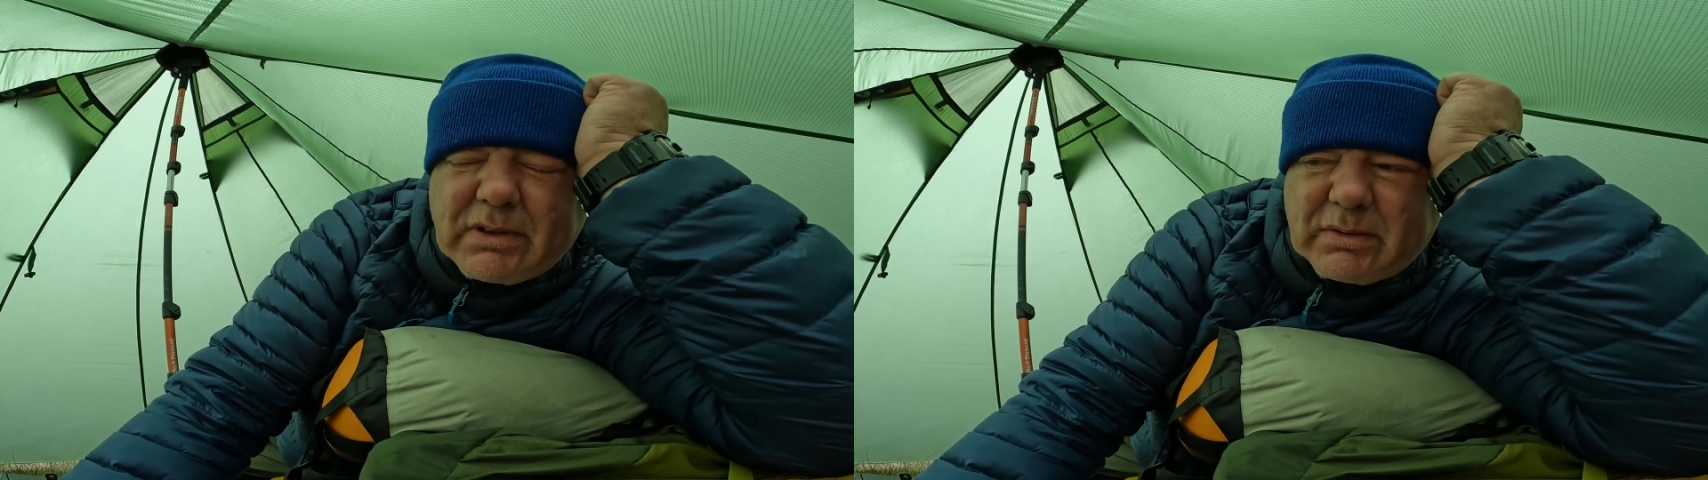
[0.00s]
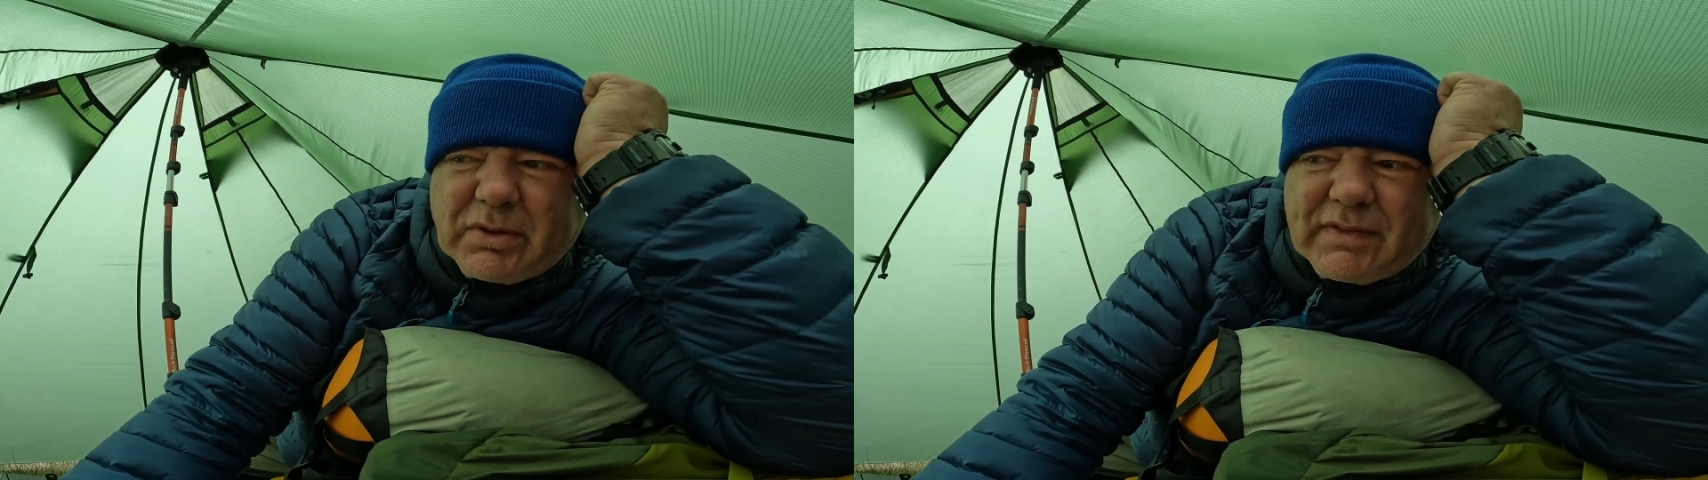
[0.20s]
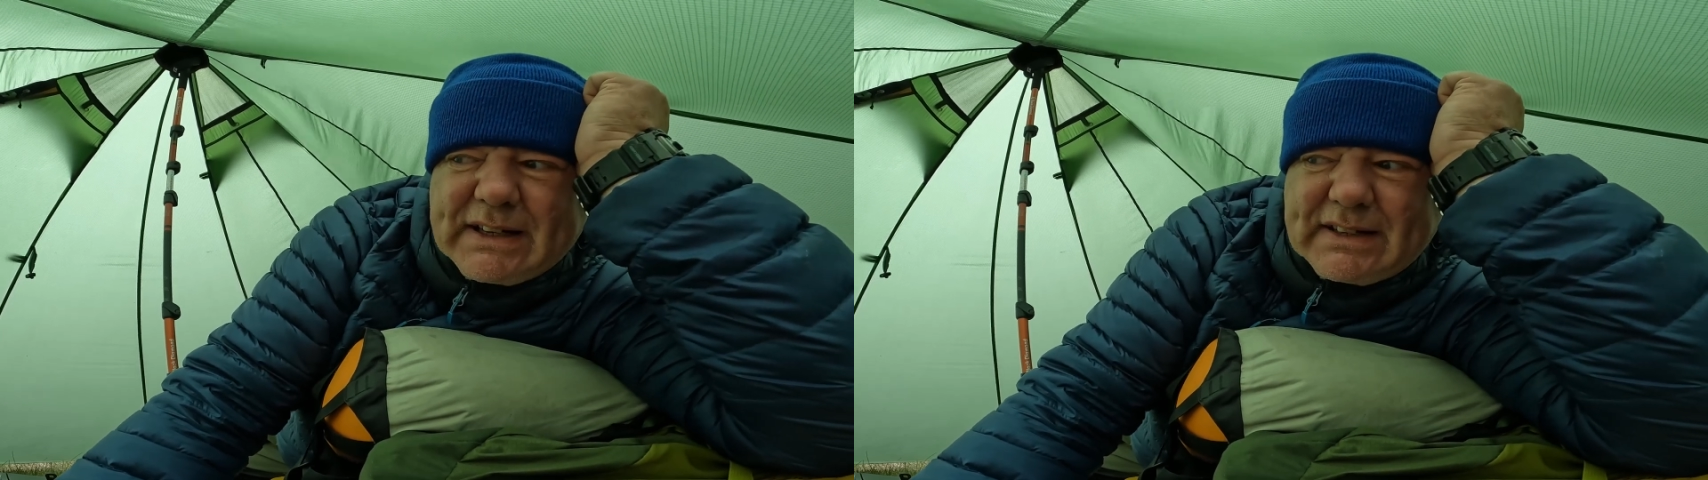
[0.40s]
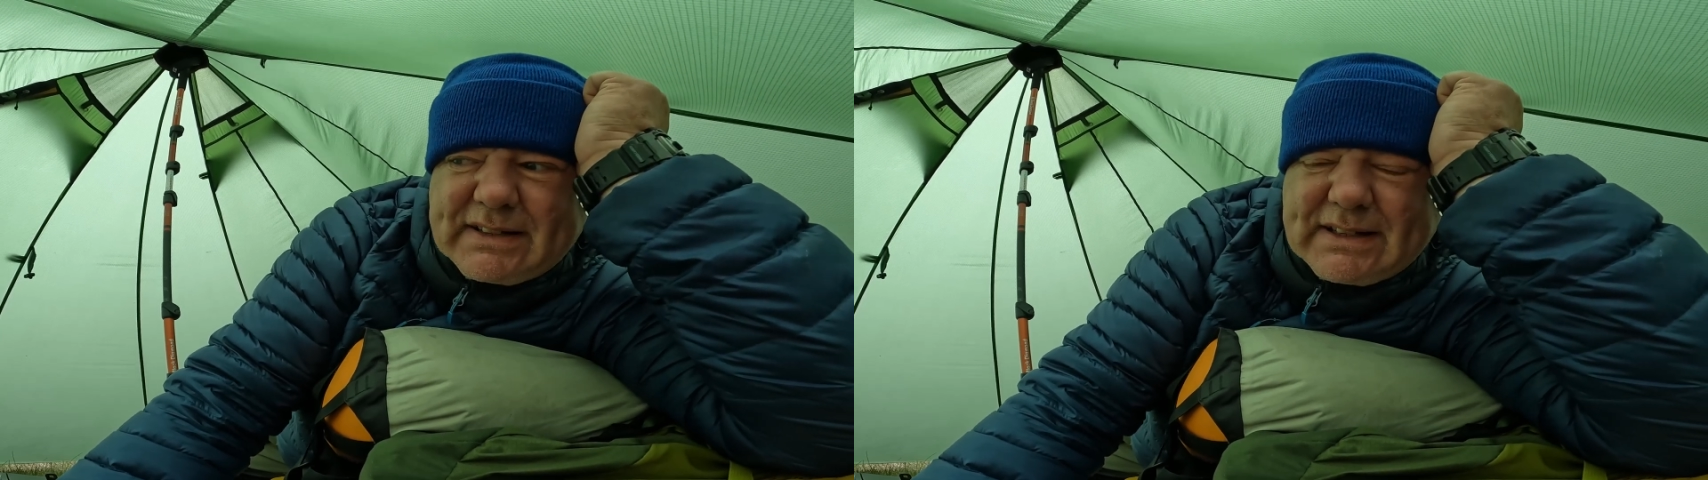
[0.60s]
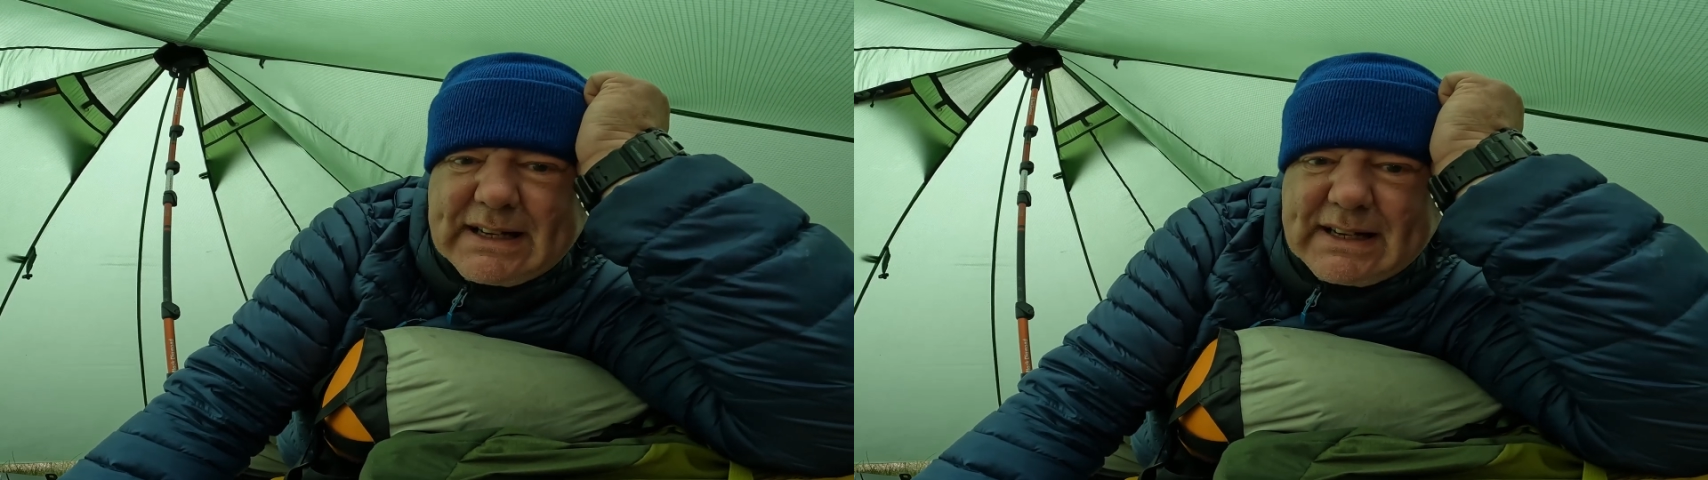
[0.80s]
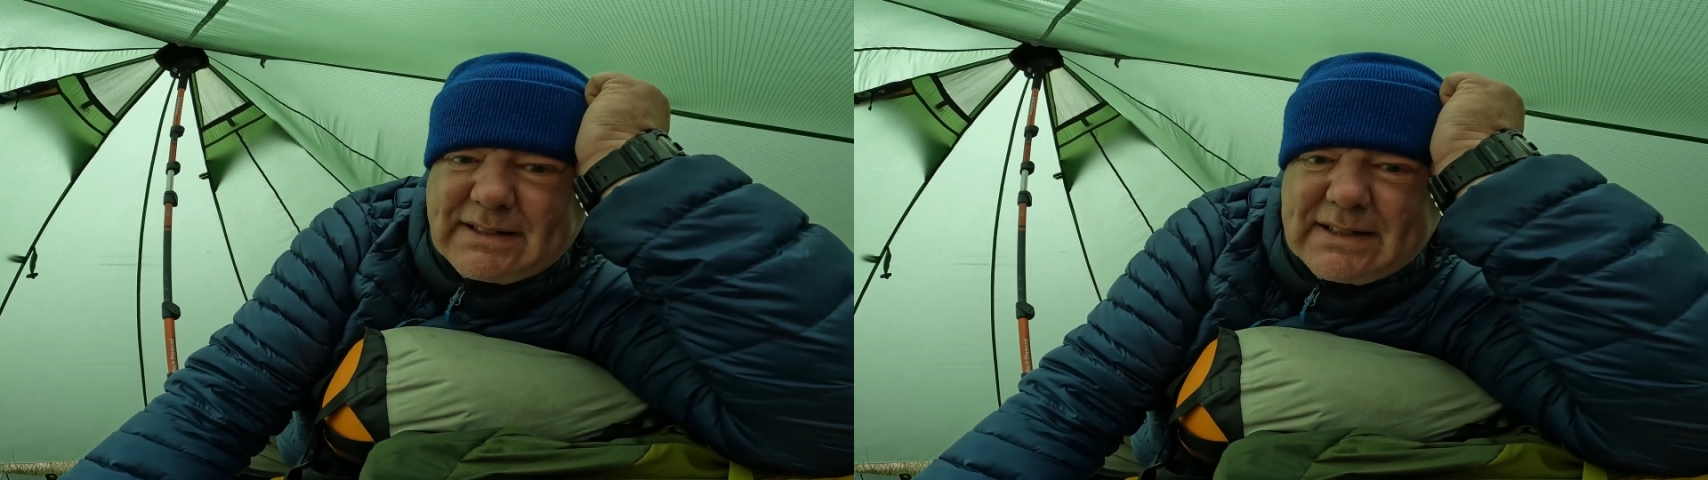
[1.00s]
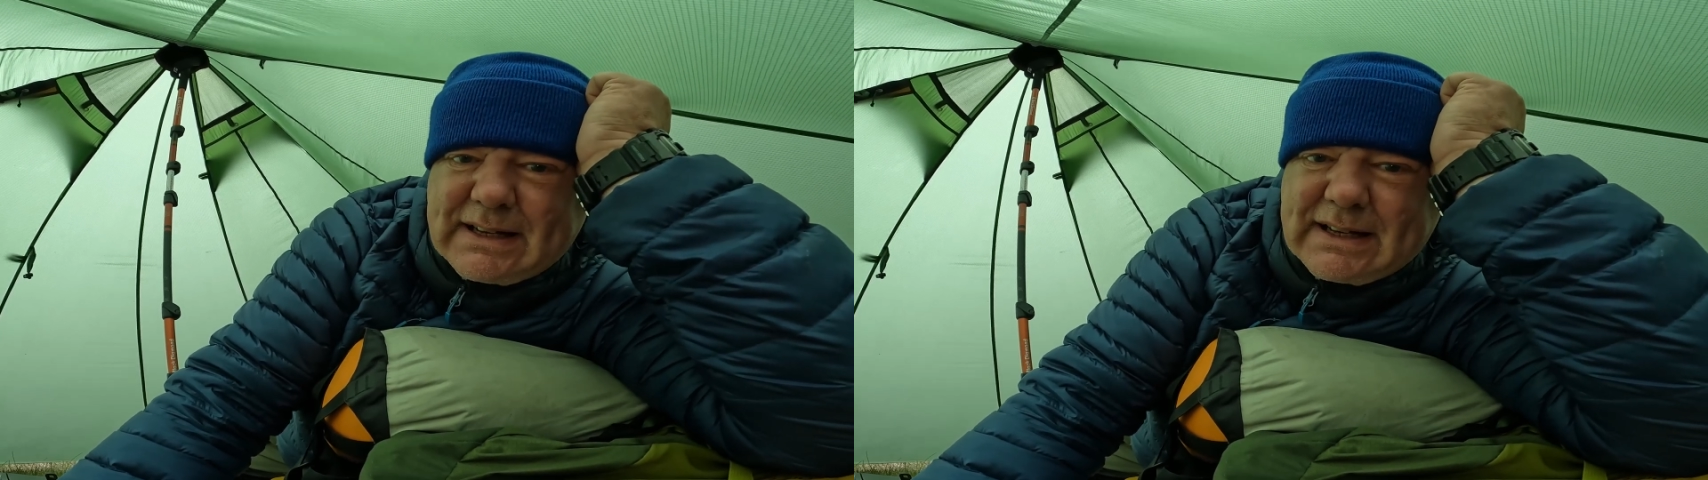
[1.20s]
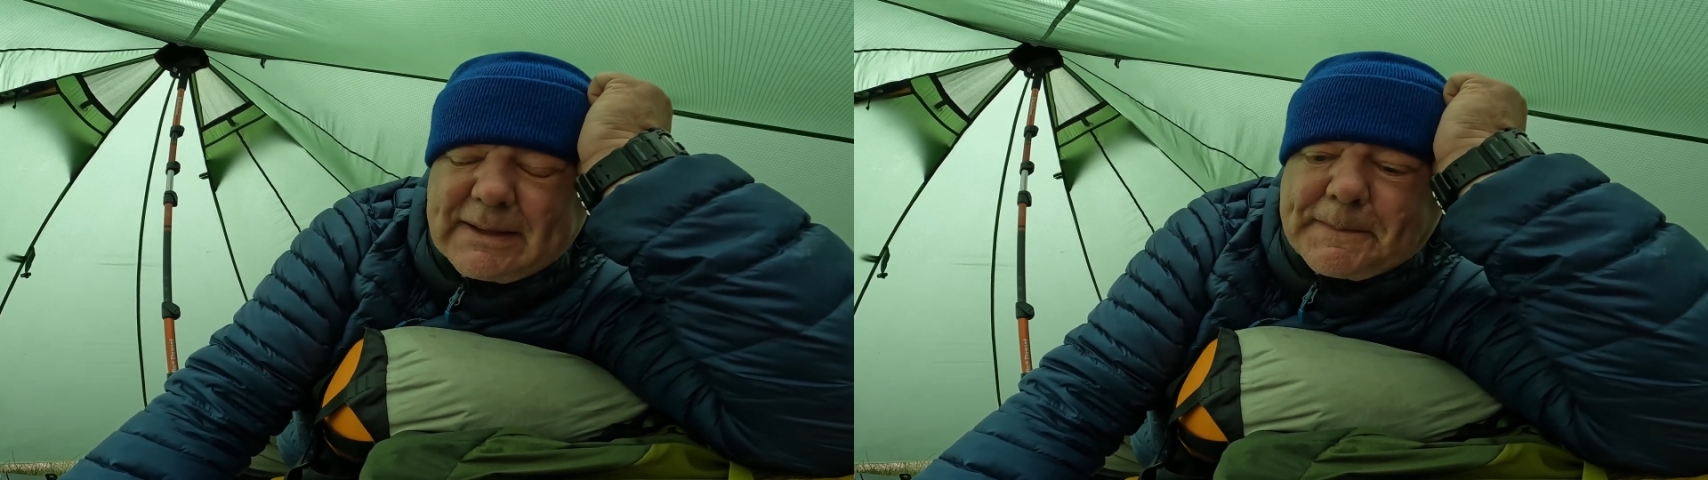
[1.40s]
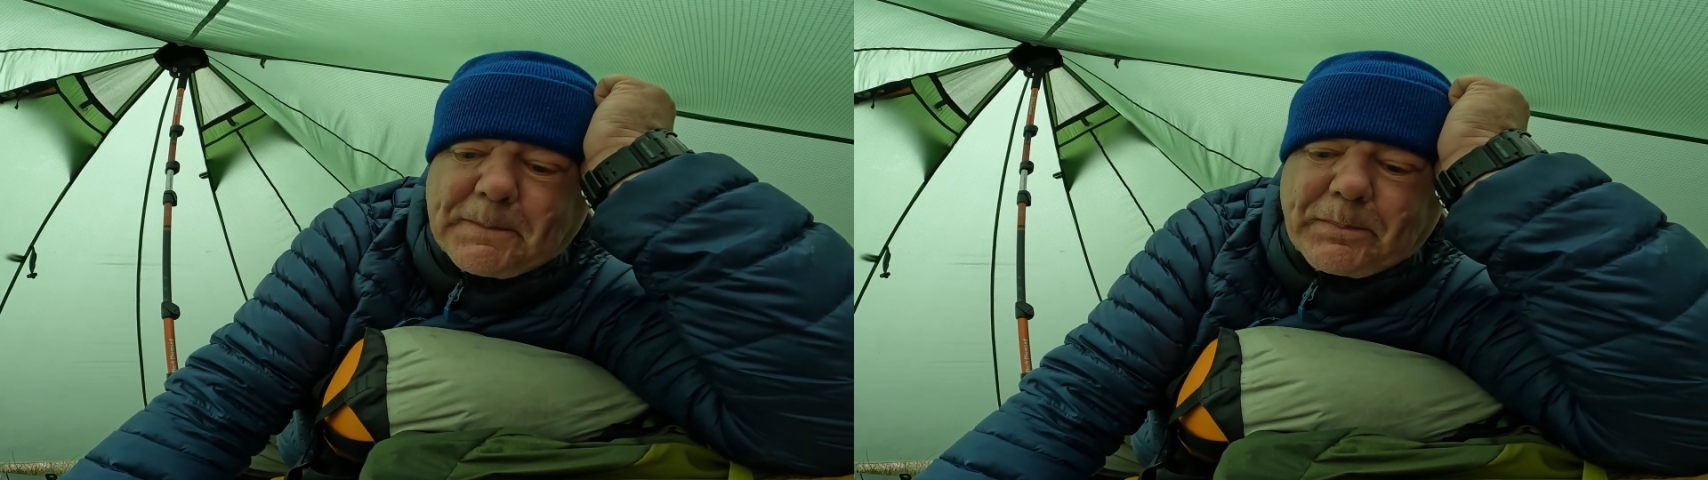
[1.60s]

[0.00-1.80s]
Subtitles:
above that Steyr Tarn.